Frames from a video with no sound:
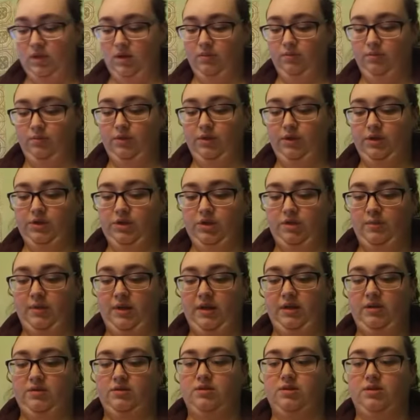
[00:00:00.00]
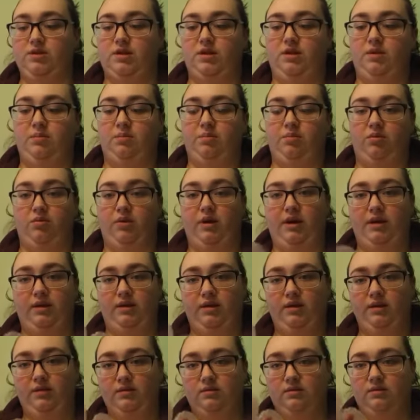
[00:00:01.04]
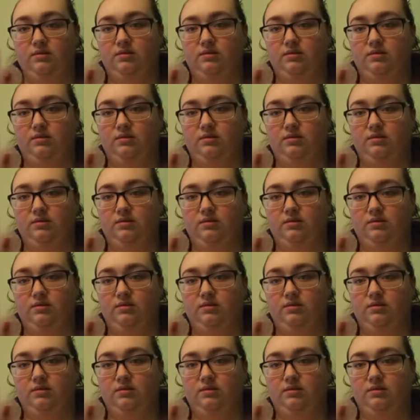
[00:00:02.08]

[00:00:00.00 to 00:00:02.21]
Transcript: Pretty sure my nails are just gonna break it.